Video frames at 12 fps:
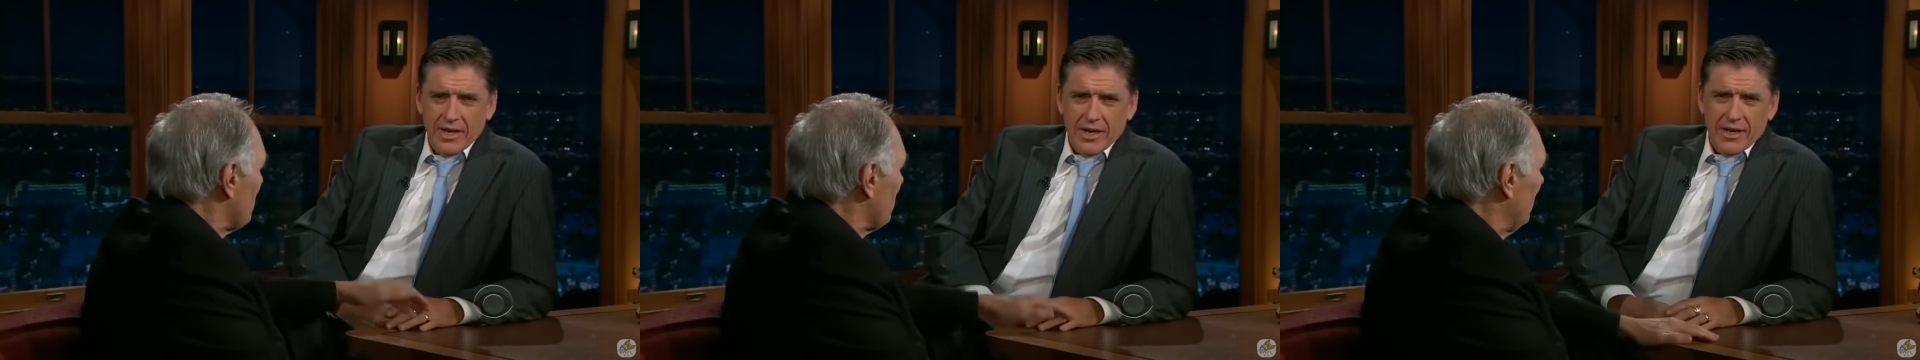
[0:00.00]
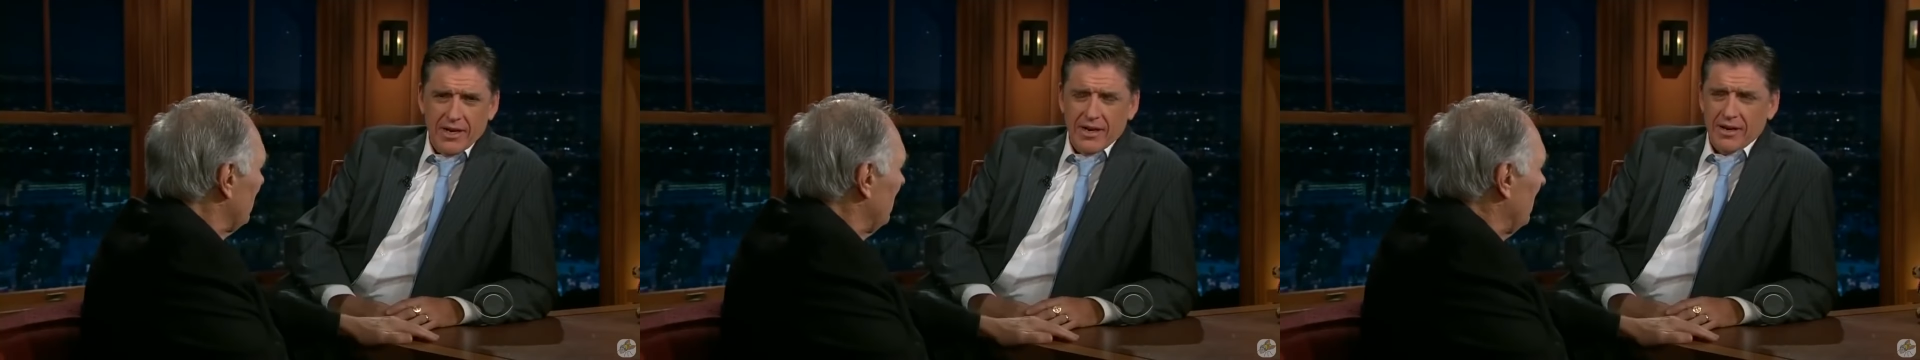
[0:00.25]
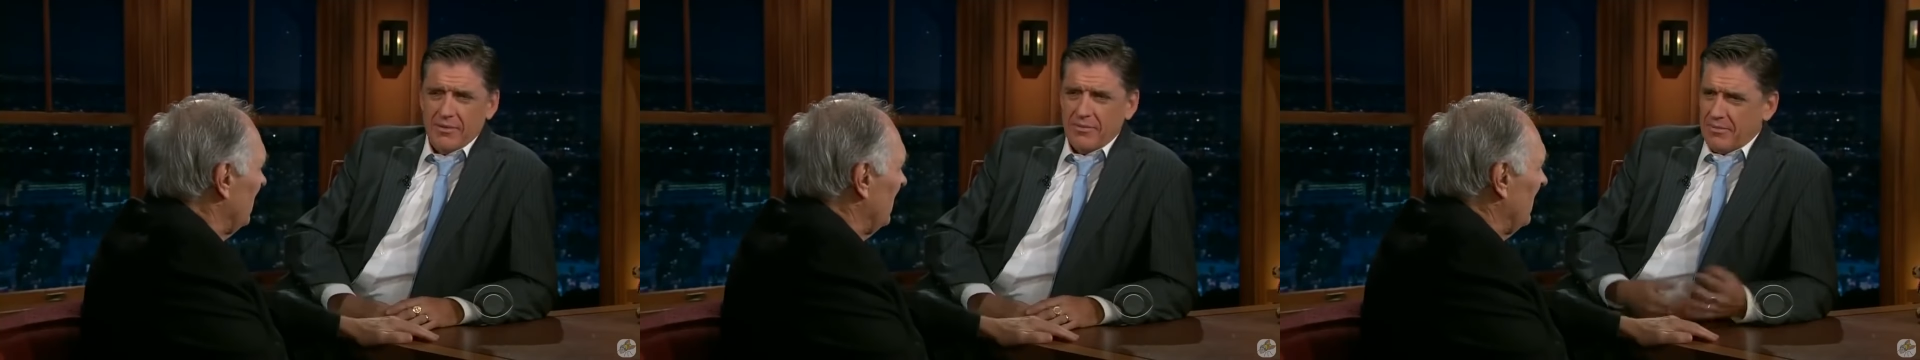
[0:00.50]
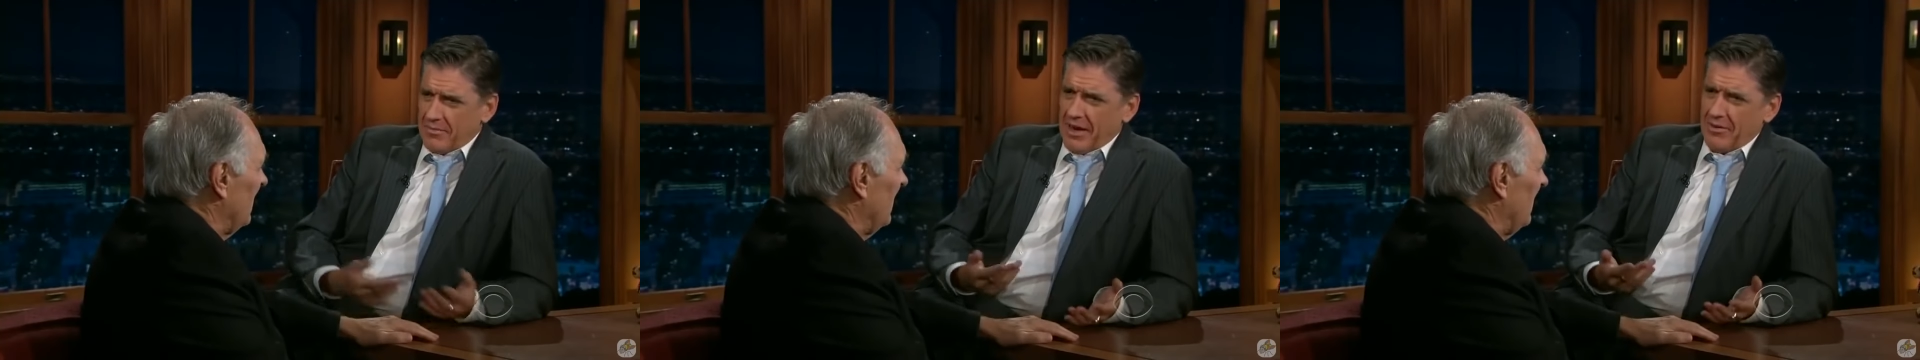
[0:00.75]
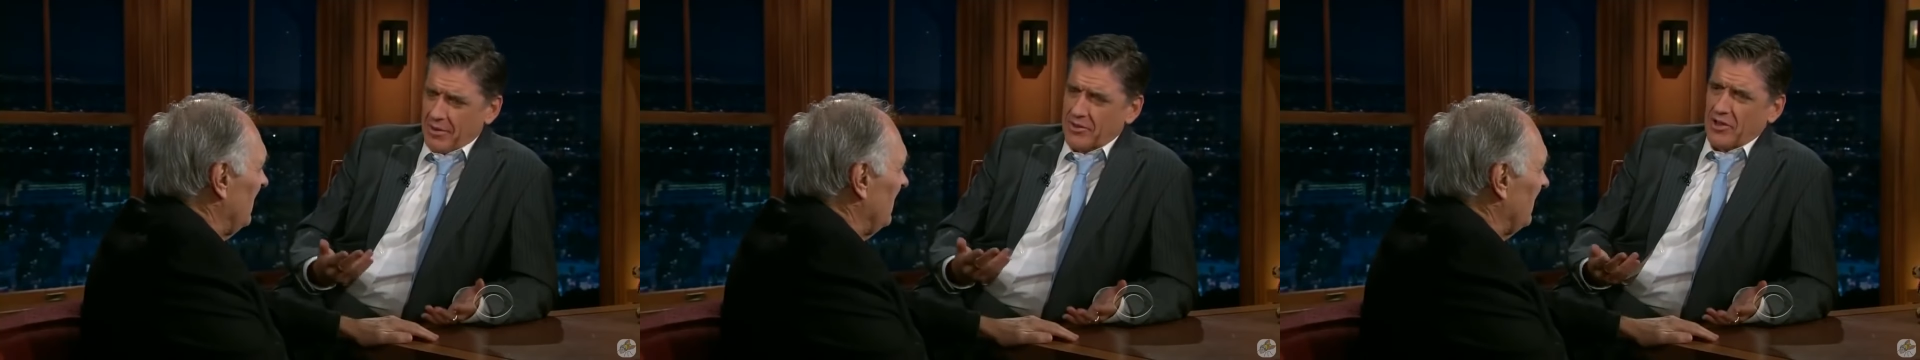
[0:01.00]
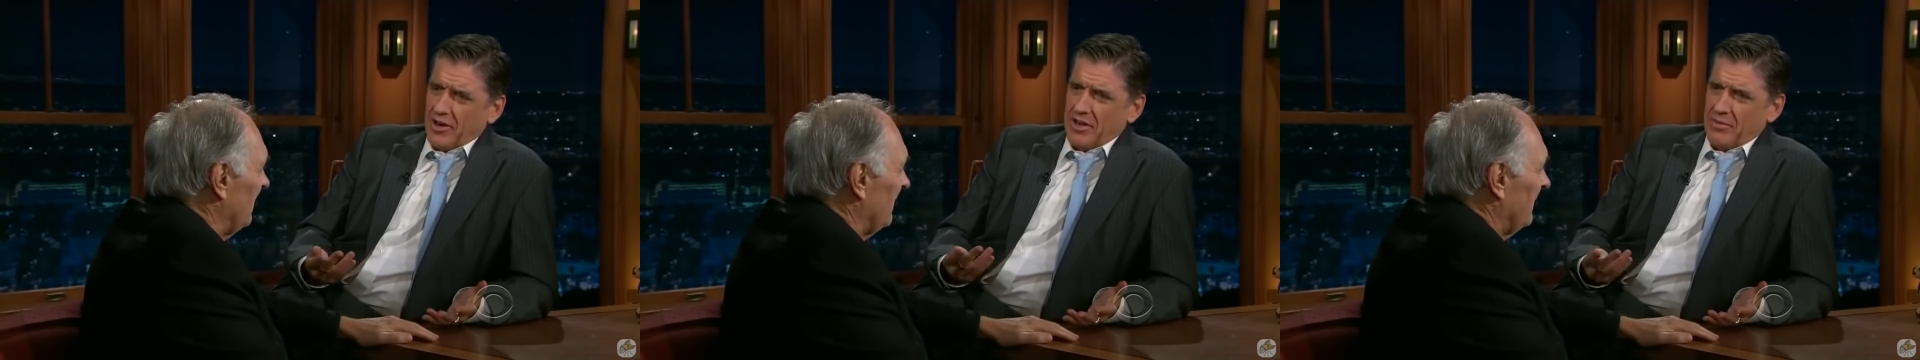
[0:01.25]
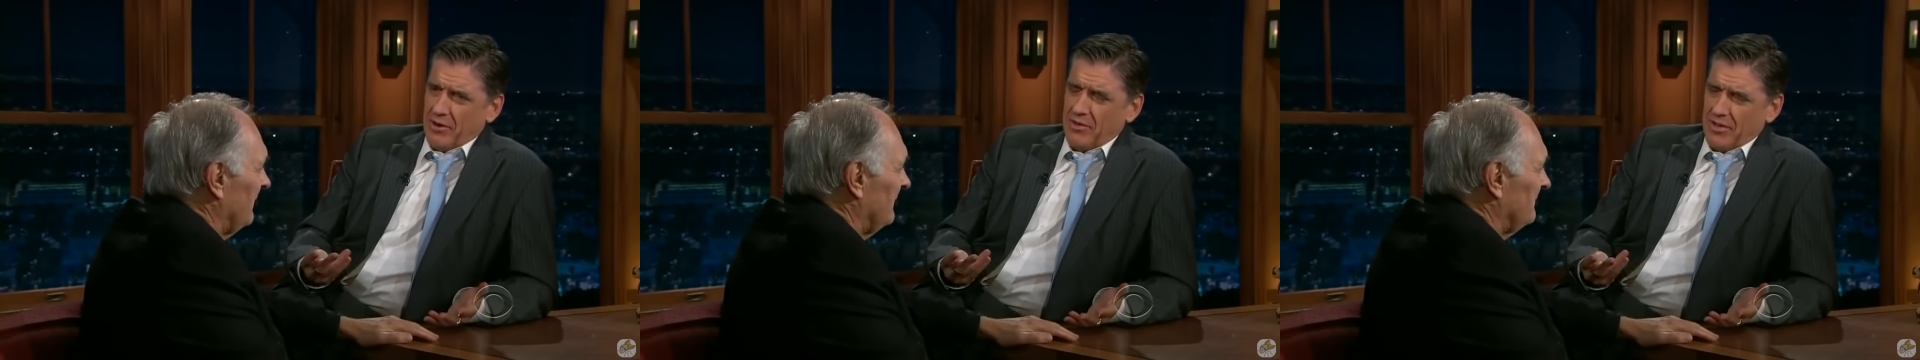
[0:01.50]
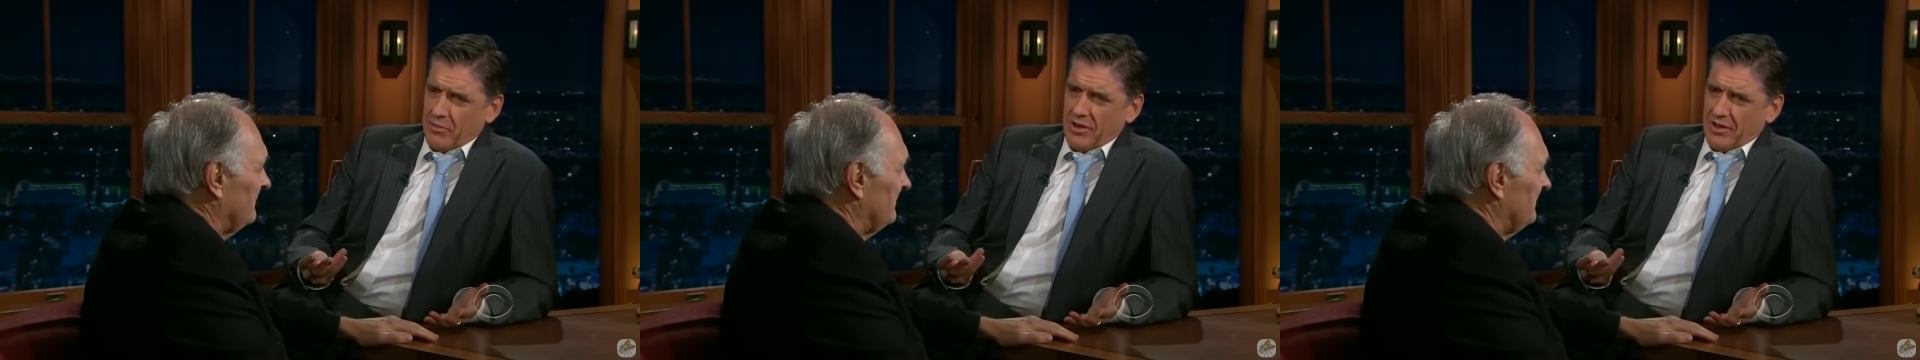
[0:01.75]
Speaker 1: Uh, we were talking
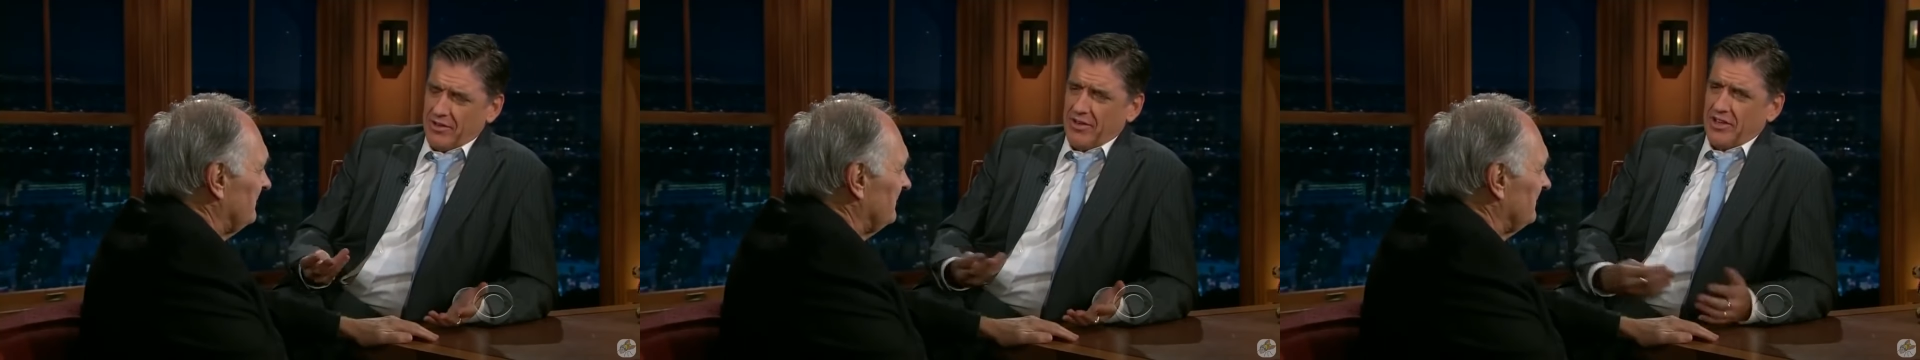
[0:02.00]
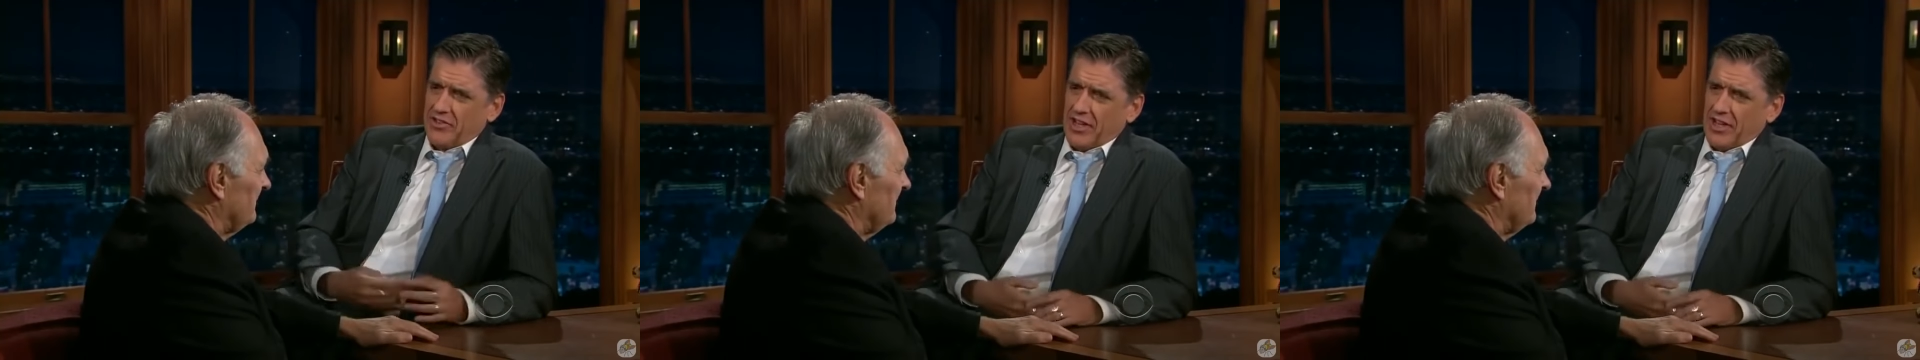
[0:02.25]
about one of the greatest